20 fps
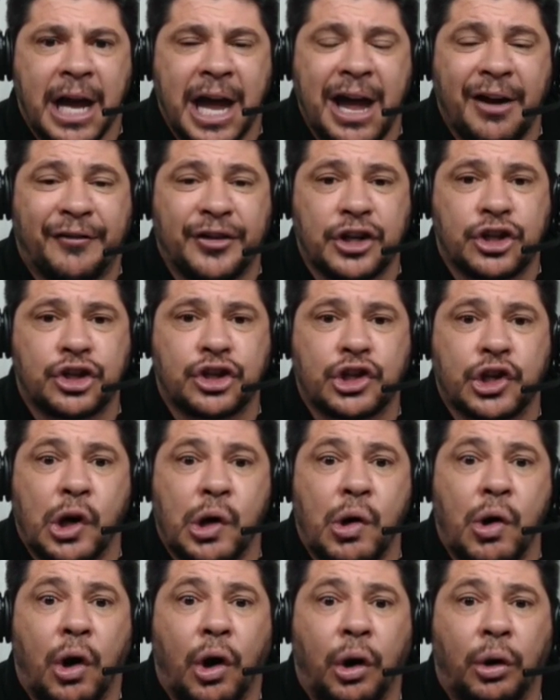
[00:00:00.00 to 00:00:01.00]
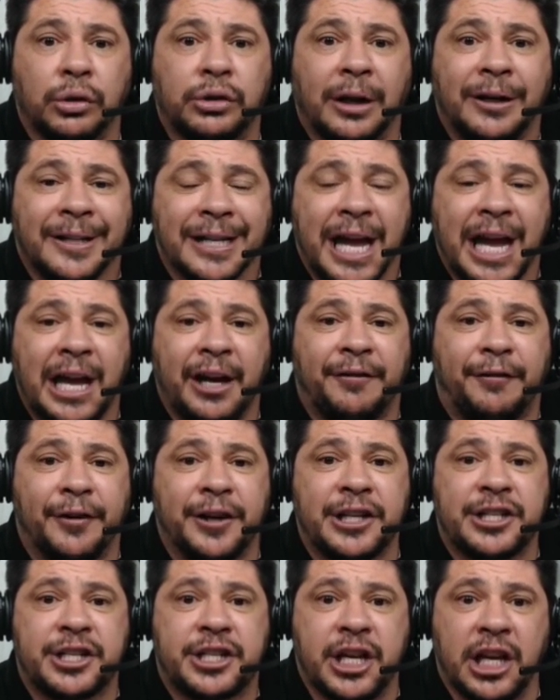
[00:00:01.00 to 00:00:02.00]
Every stronghold,
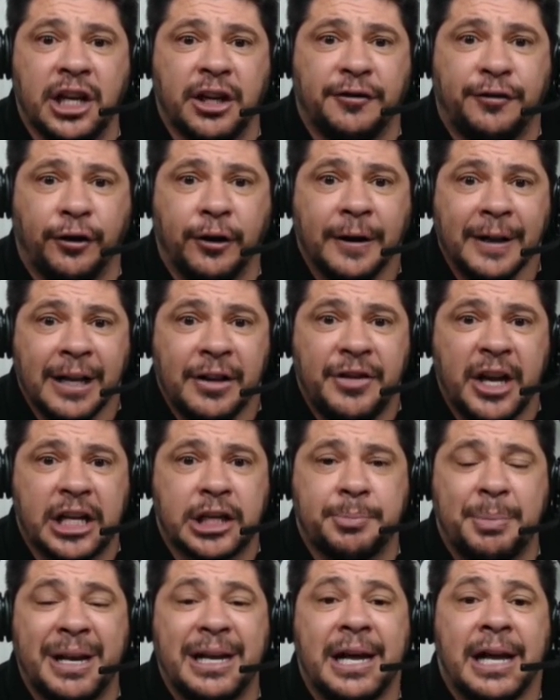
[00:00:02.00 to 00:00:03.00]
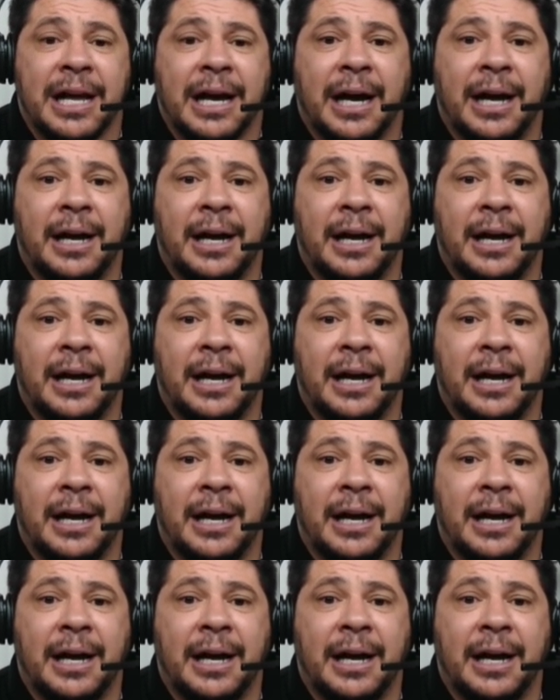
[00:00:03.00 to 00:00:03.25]
every devil that's been